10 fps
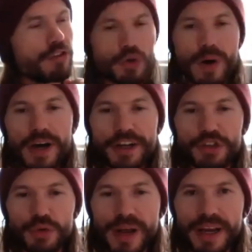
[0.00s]
you like
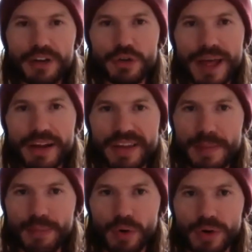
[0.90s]

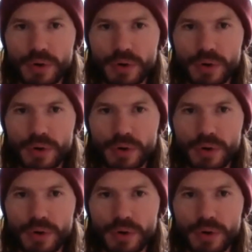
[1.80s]
skateboard